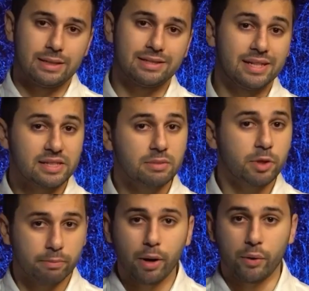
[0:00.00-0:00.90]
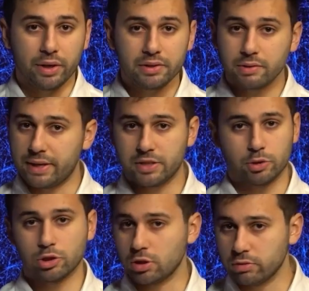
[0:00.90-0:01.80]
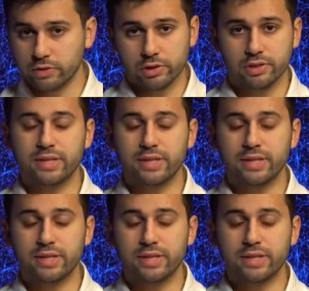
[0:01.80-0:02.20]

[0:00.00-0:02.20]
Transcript: System components, right? So servers,